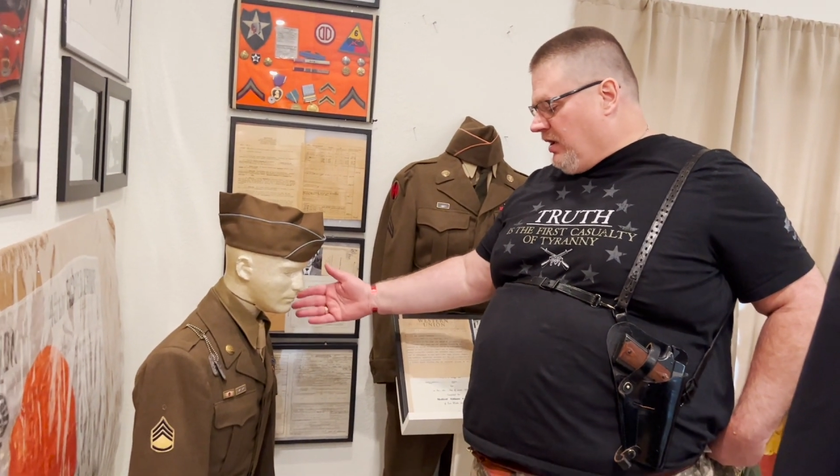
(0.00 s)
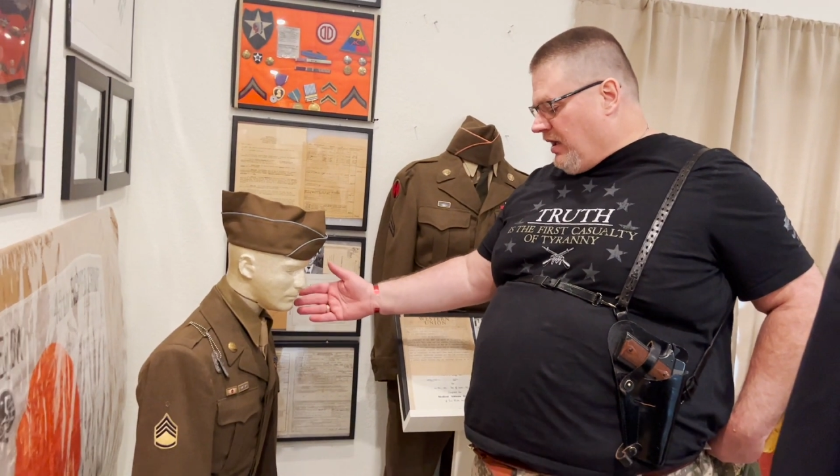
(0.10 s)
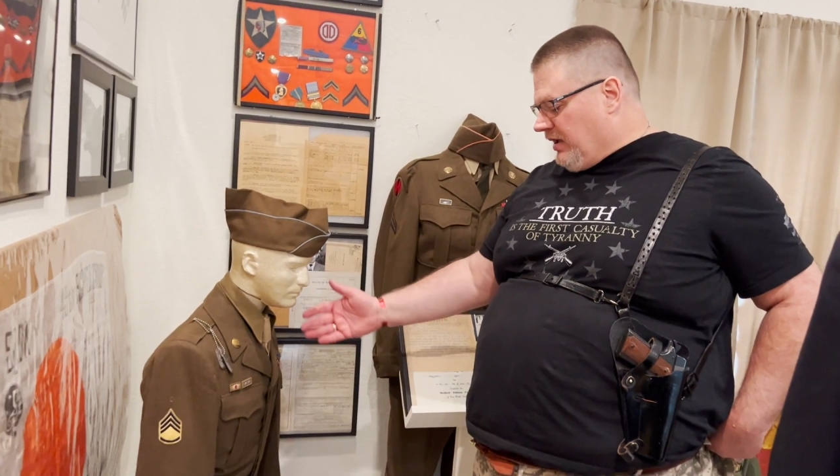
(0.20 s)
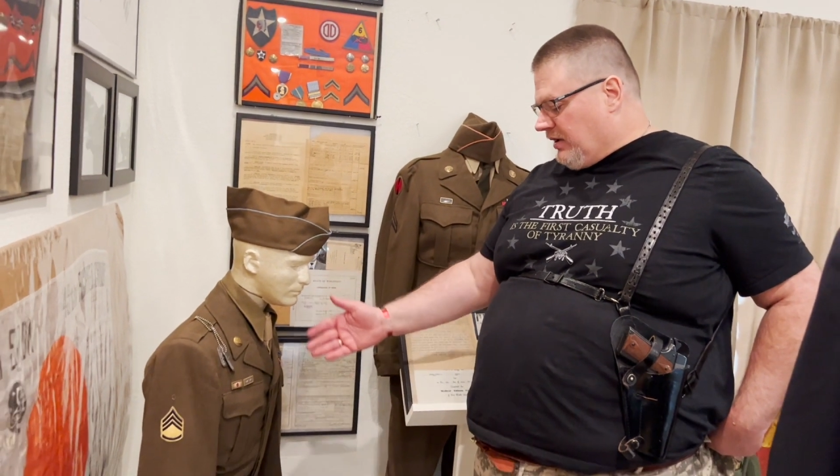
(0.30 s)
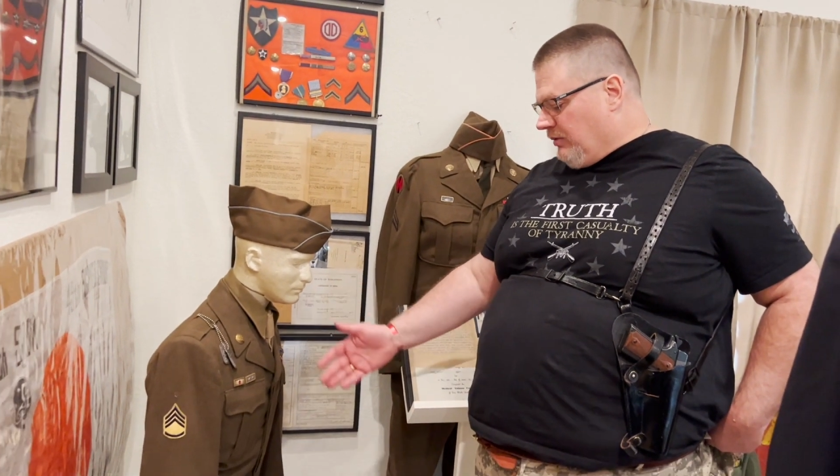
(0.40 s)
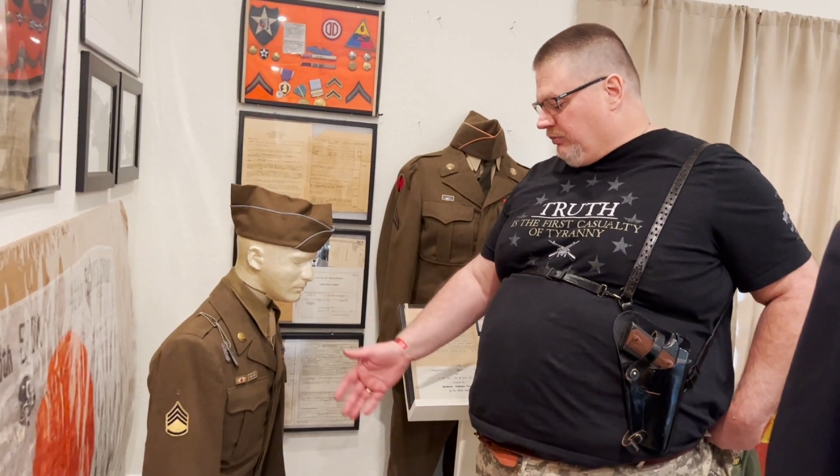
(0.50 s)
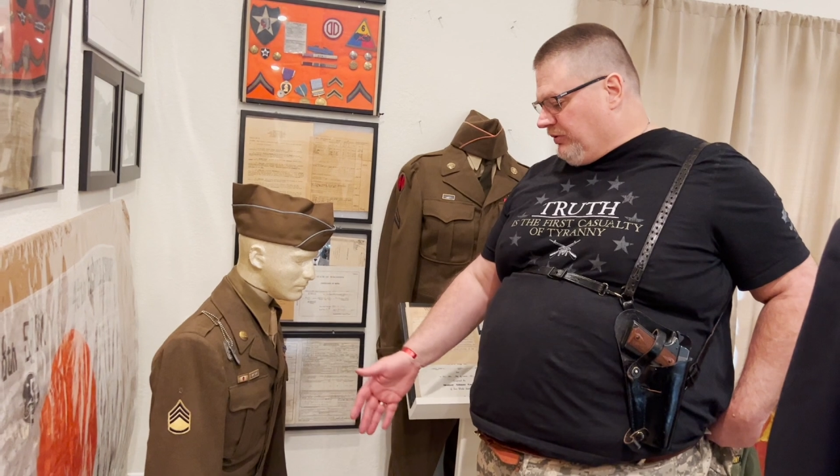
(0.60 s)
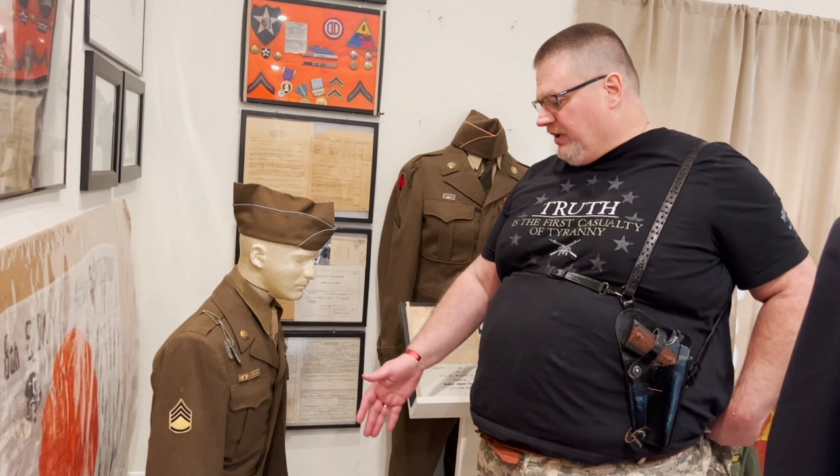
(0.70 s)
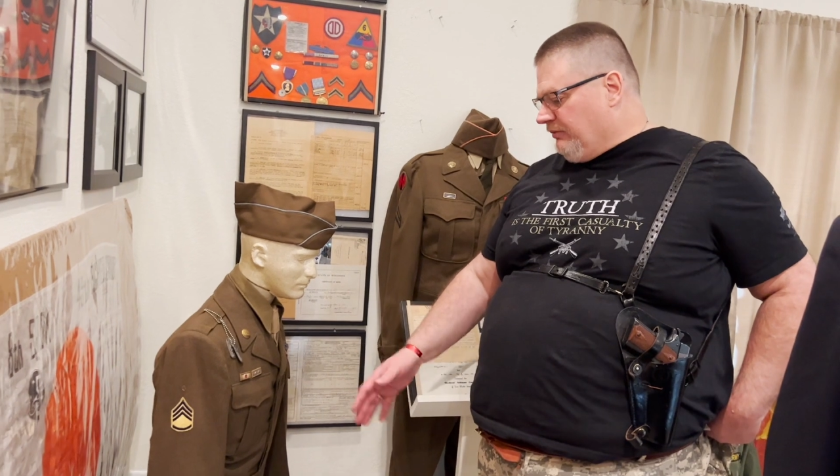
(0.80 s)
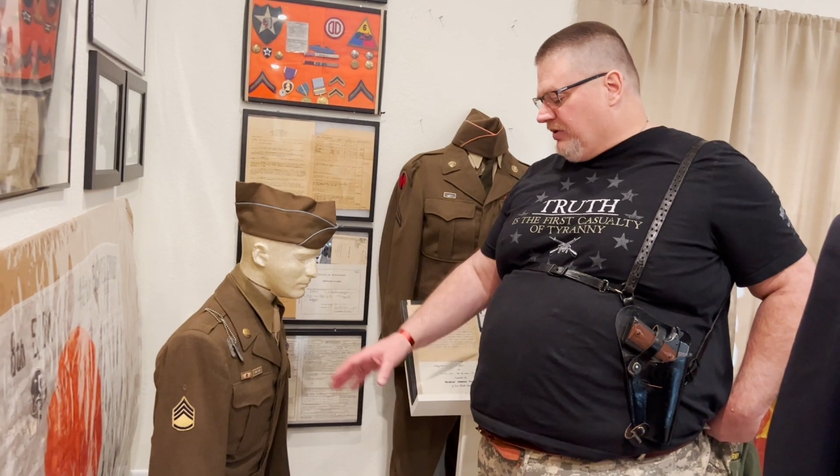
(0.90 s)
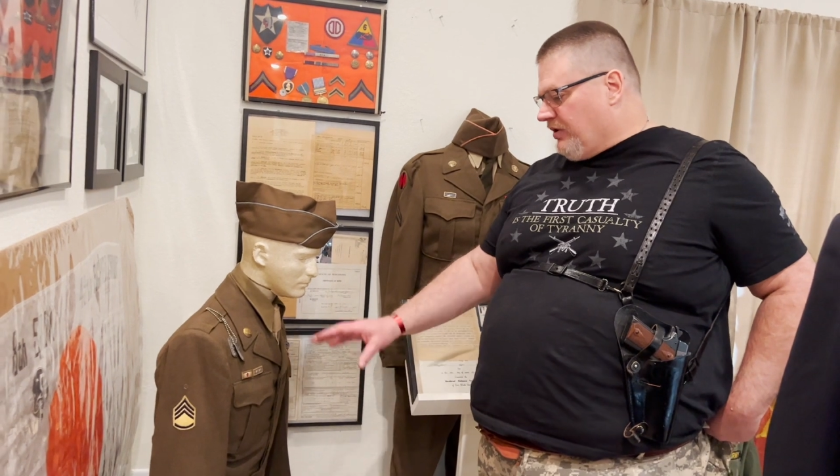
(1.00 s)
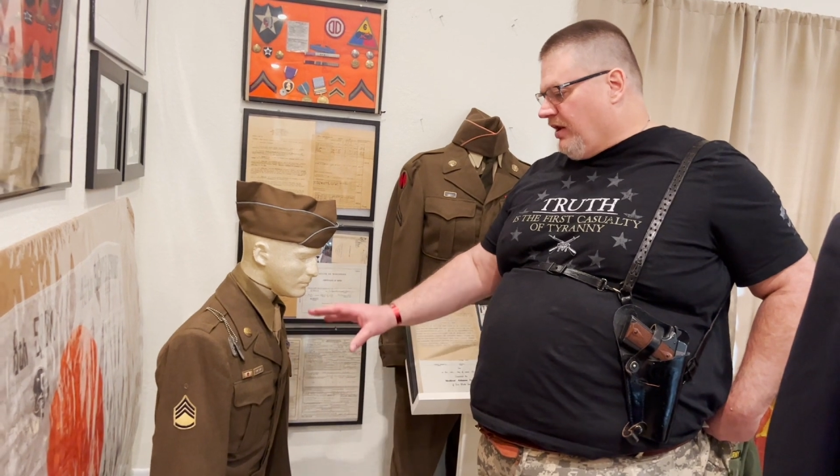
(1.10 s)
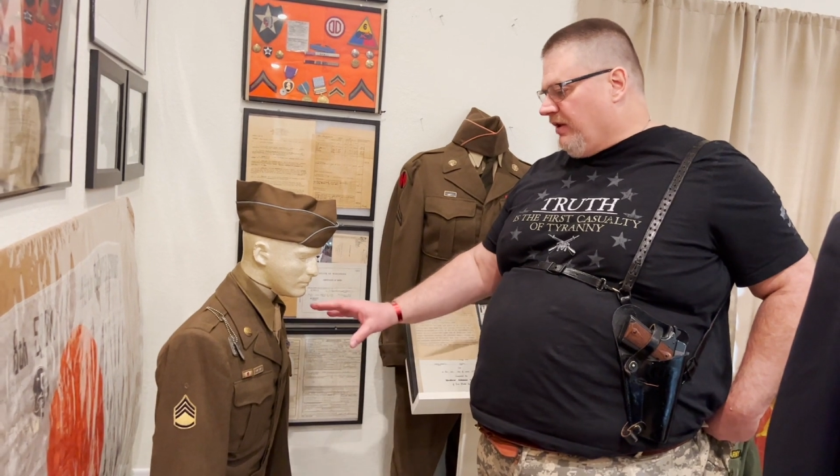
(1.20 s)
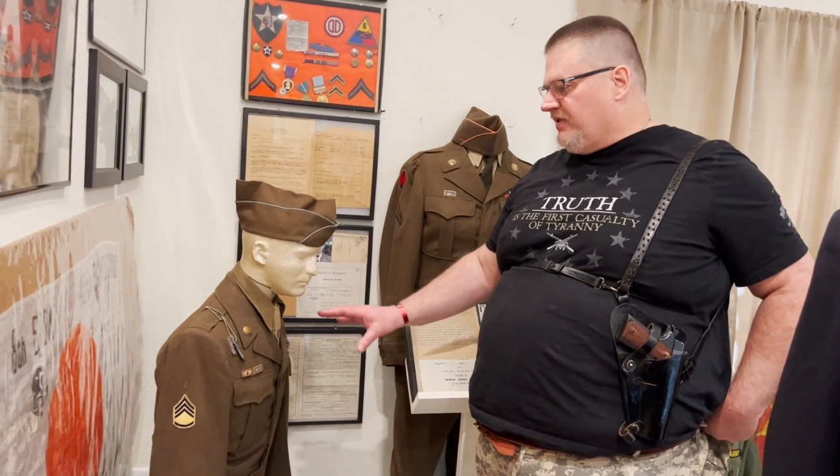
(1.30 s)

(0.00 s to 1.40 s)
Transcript: complete with all of